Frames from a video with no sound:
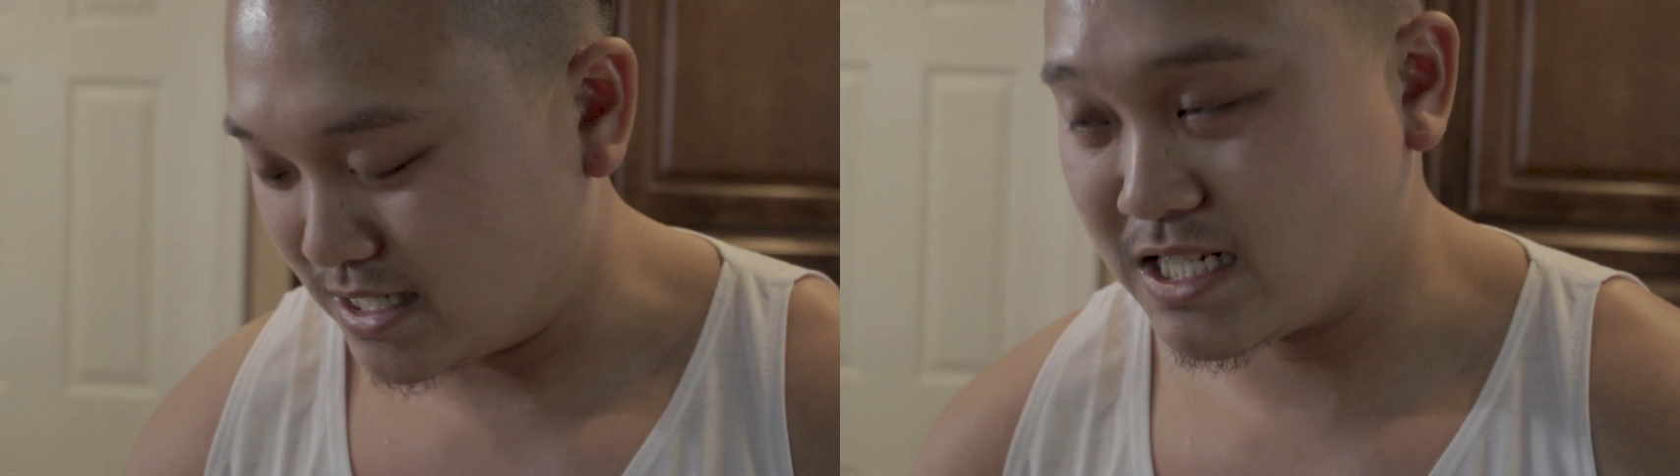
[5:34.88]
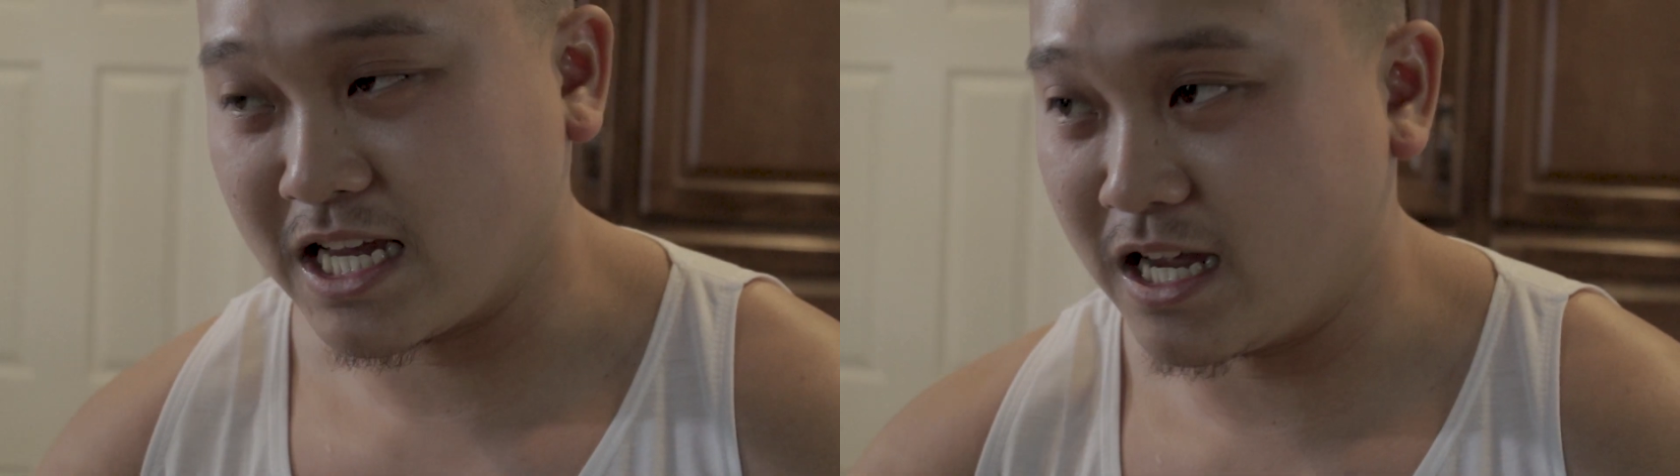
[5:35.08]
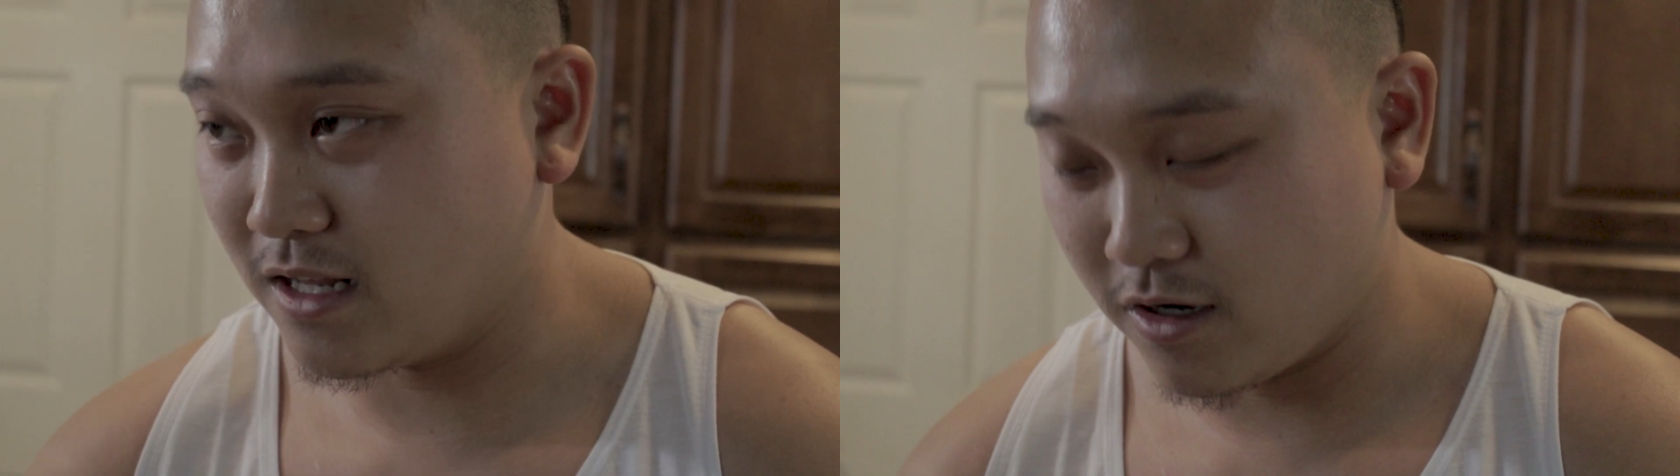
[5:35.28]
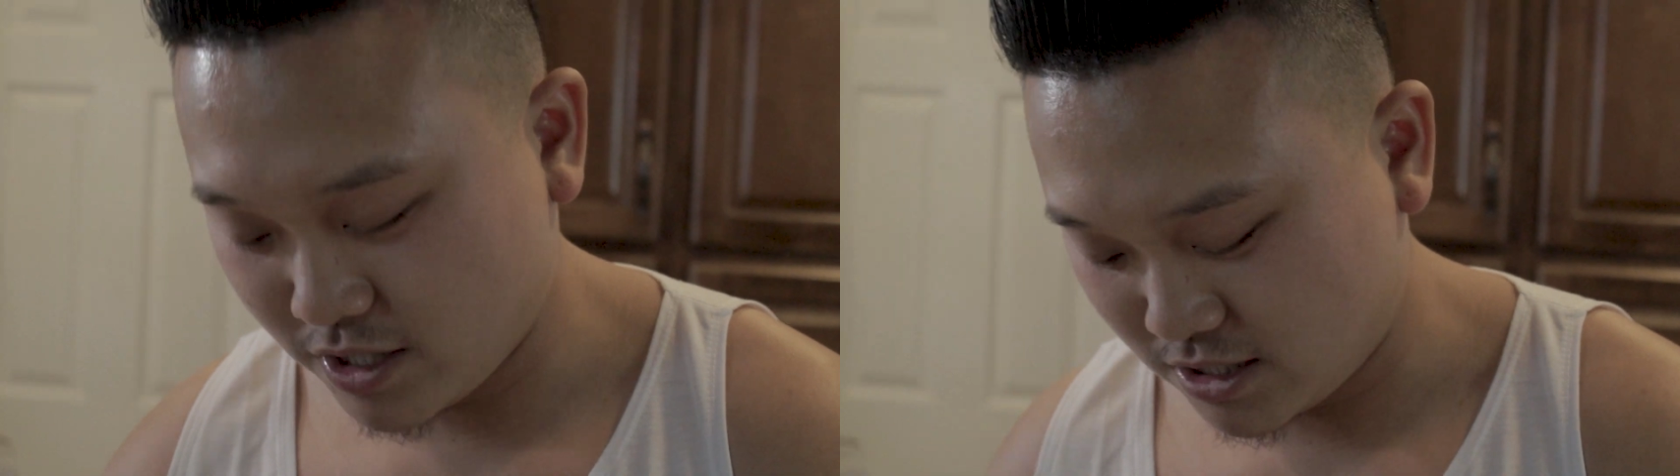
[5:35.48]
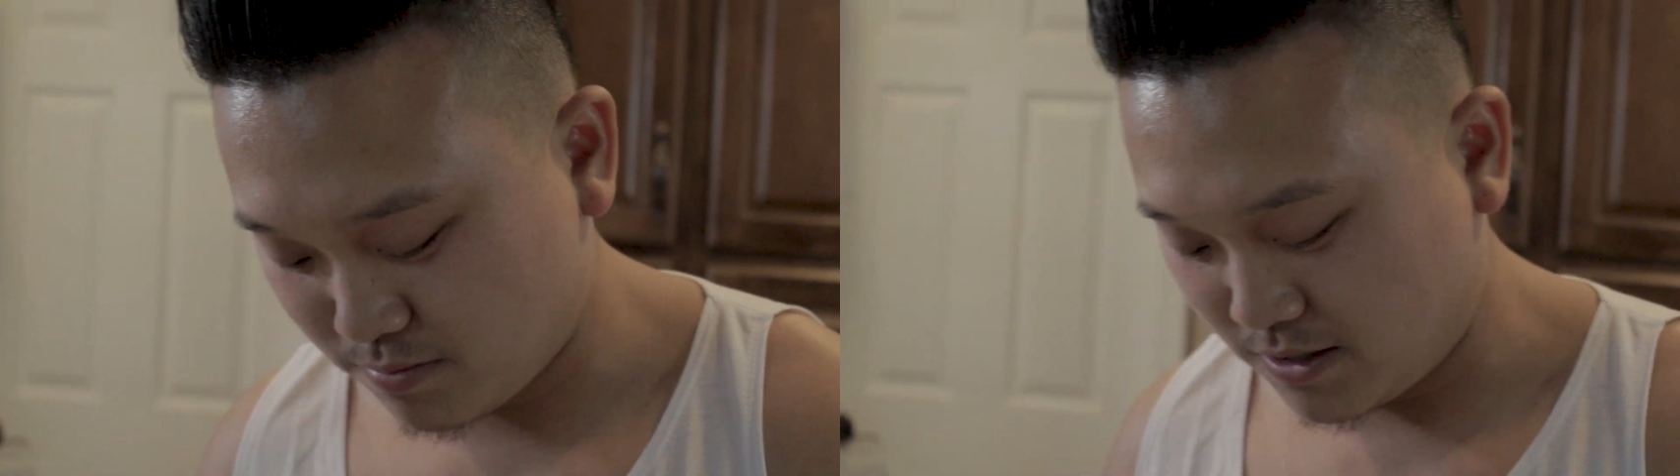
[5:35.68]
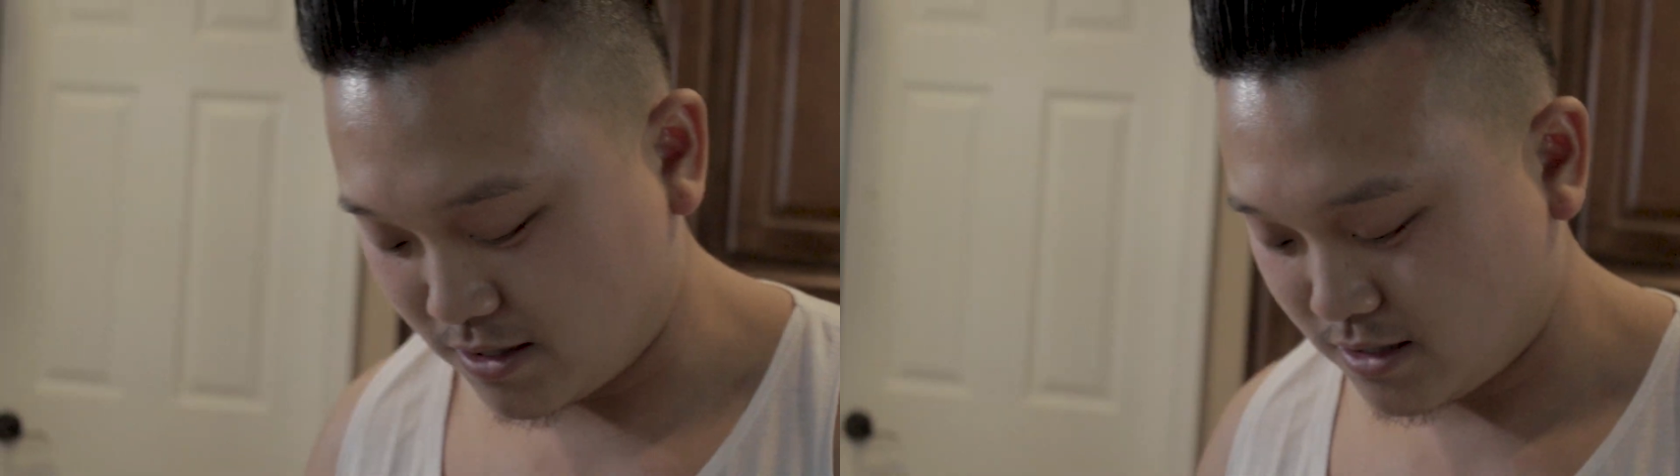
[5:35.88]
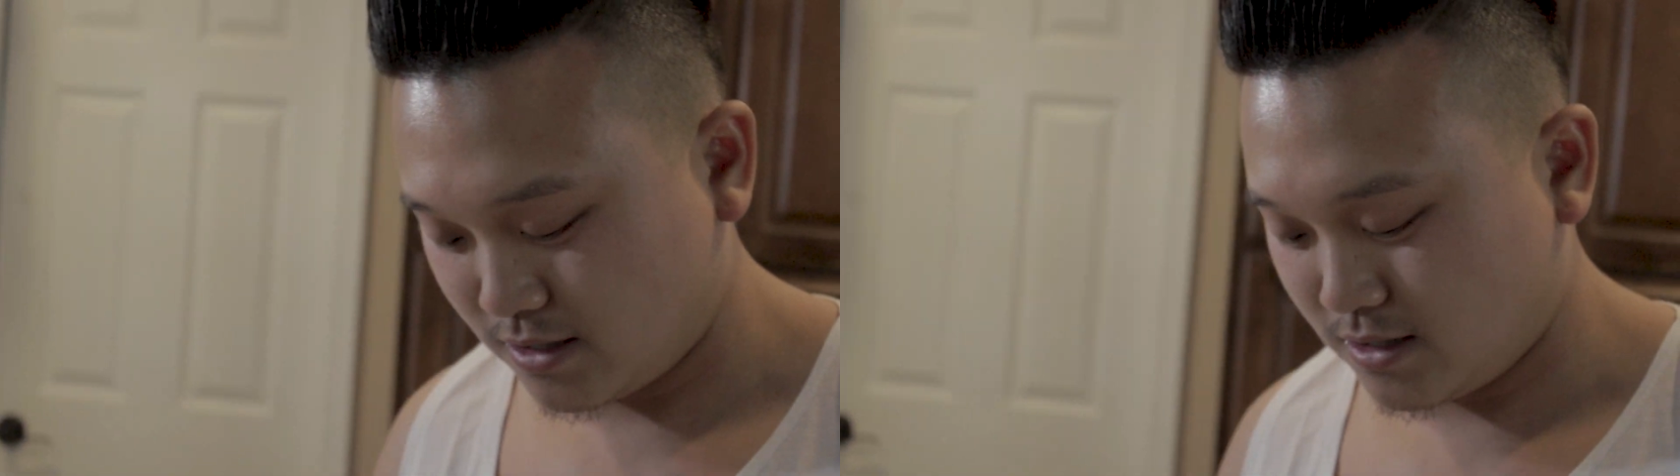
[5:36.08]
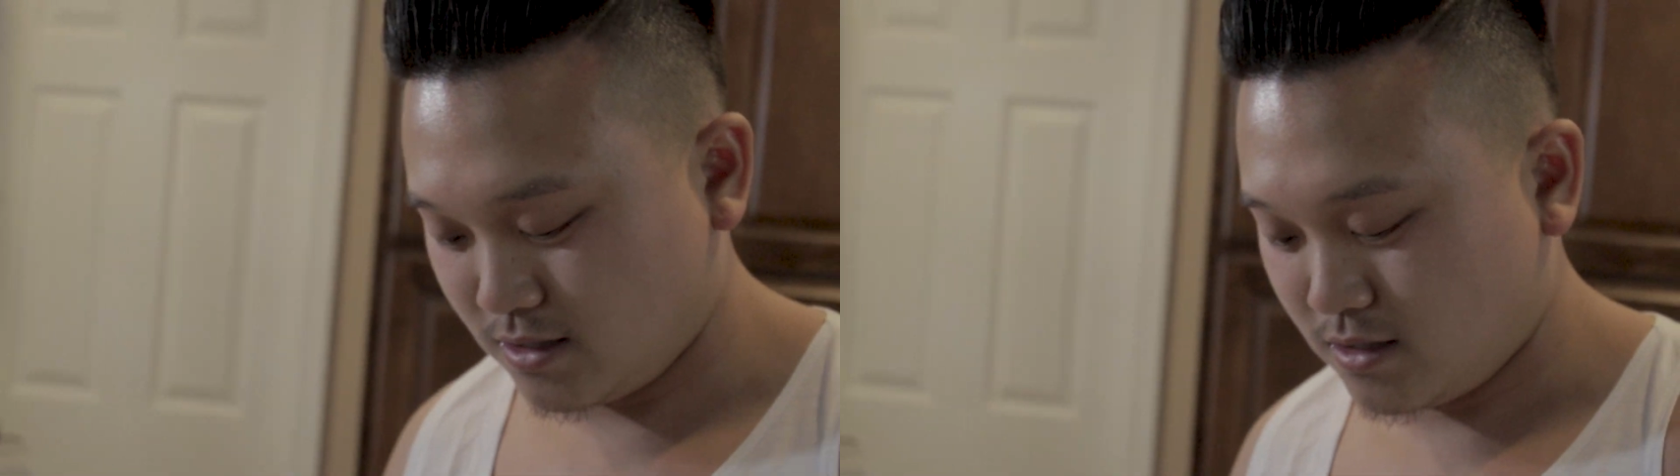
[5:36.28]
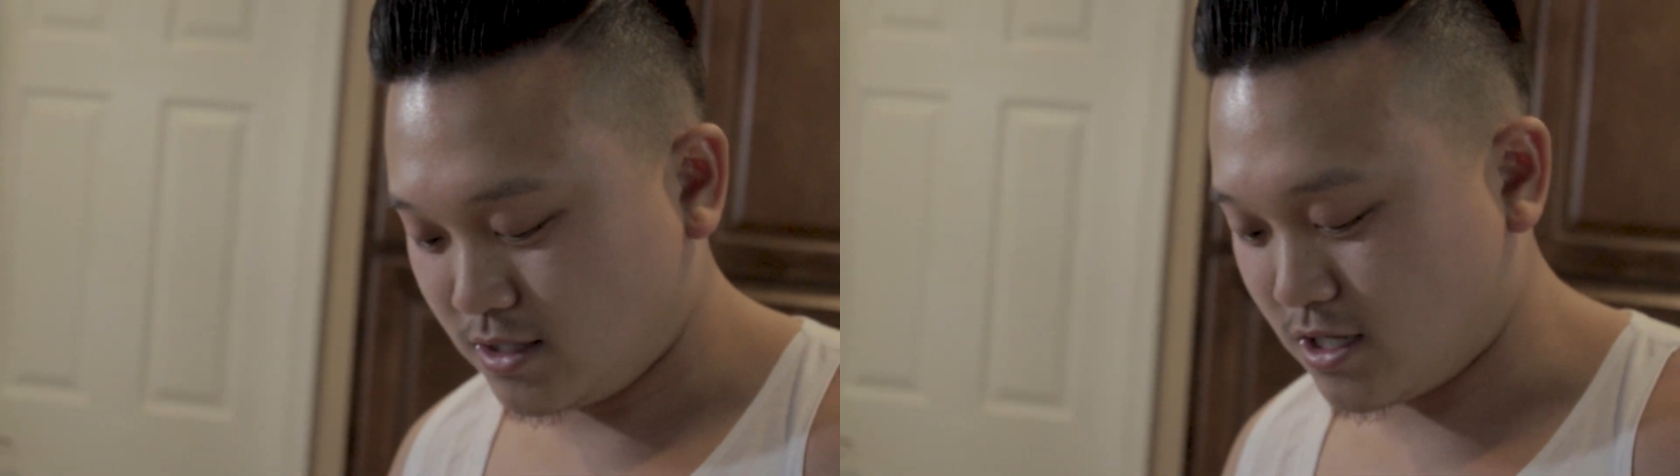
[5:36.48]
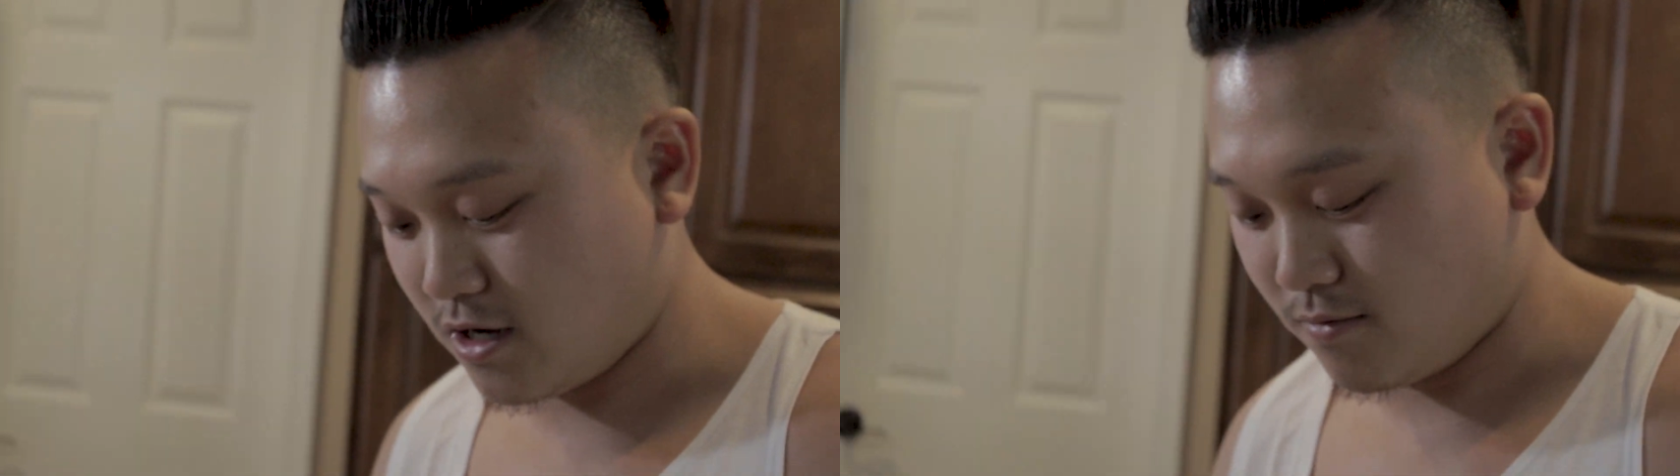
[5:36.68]
be insanely crispy.
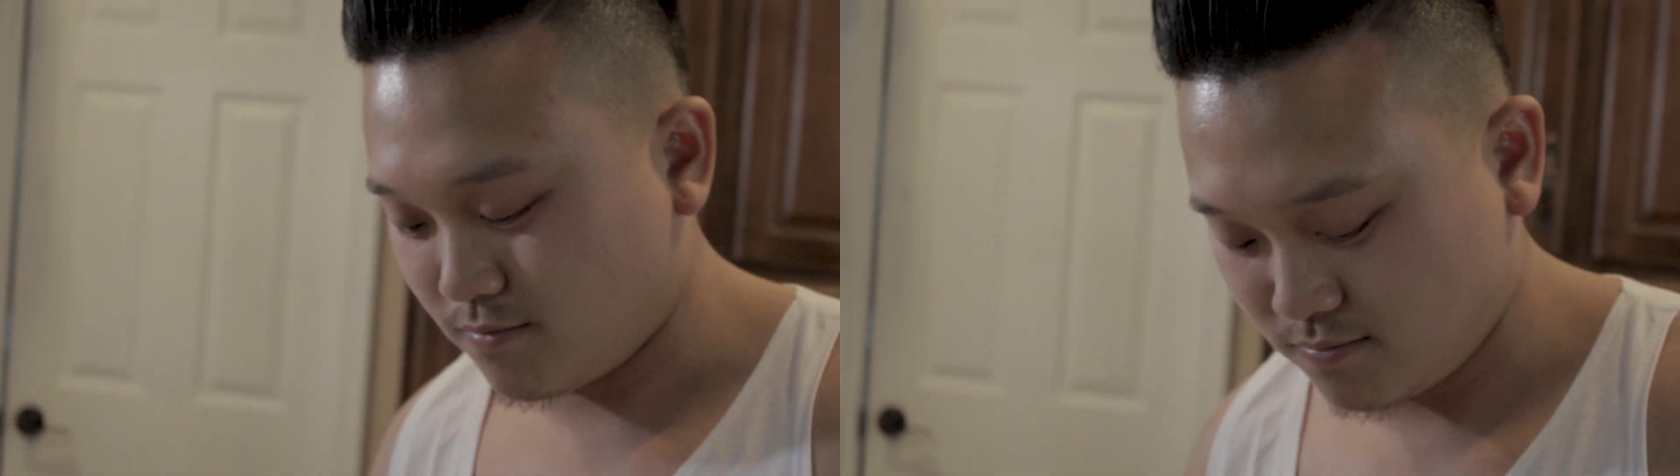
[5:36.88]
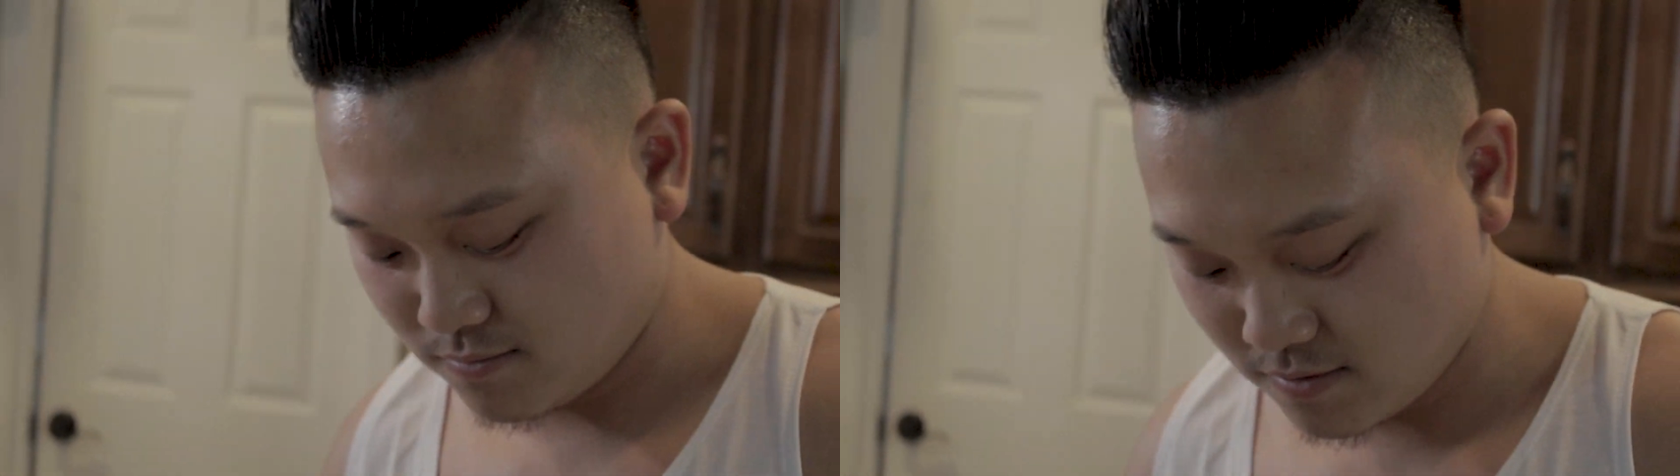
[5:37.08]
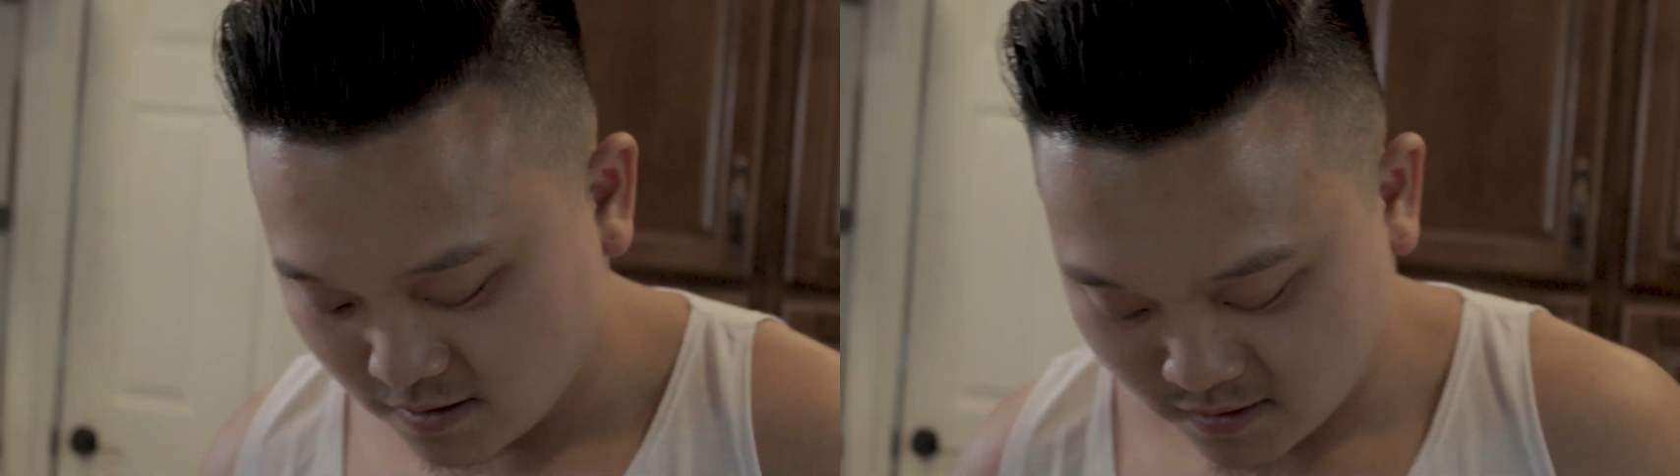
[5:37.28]
So,